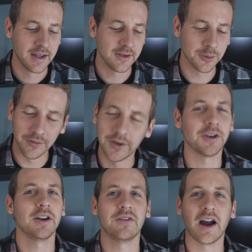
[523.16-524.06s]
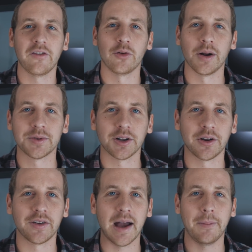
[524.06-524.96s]
the 12-35 rubs all
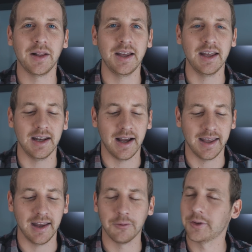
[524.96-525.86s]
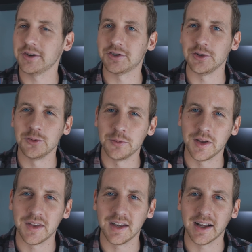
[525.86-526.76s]
over that plate. I can't really zoom
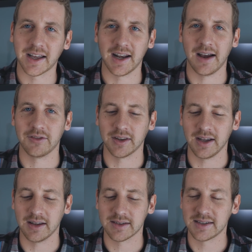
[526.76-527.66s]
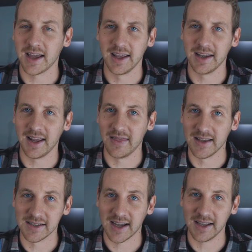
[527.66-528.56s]
with it. I kind of have to set it and
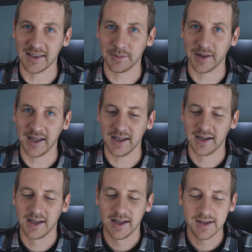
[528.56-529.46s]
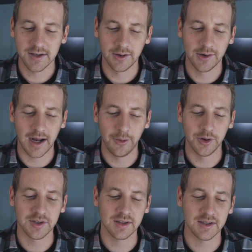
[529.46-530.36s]
then tighten the plate. So I
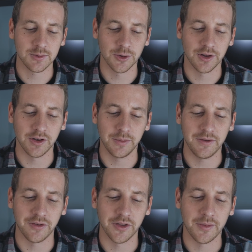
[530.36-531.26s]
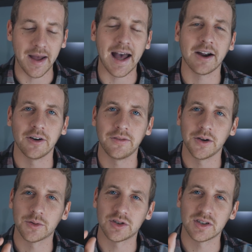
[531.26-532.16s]
wish that this were a little bit further back, or if
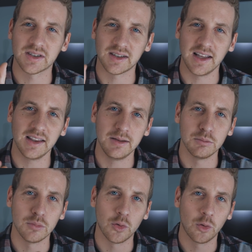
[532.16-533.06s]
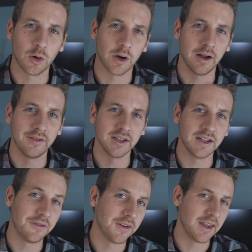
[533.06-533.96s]
there was just slightly more of a
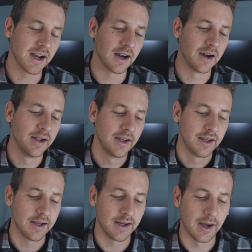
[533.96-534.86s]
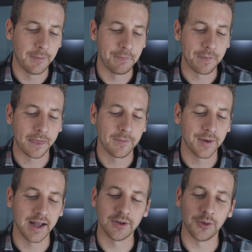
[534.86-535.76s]
lift there. But
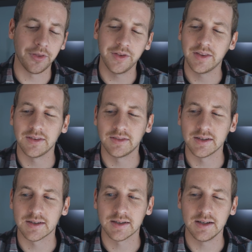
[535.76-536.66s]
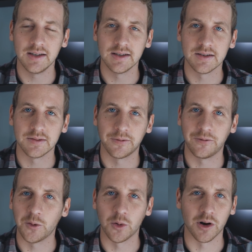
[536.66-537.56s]
I don't think that this is
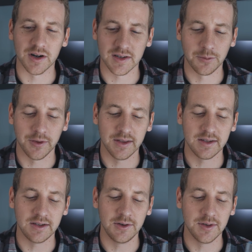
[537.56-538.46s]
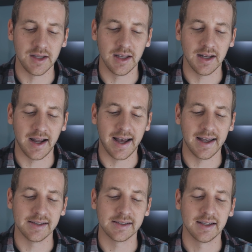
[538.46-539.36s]
for someone that's using it
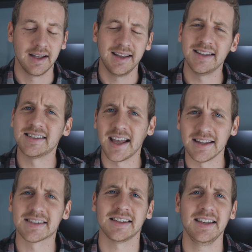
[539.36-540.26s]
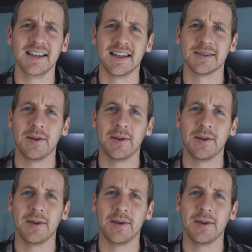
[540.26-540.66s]
as intensely as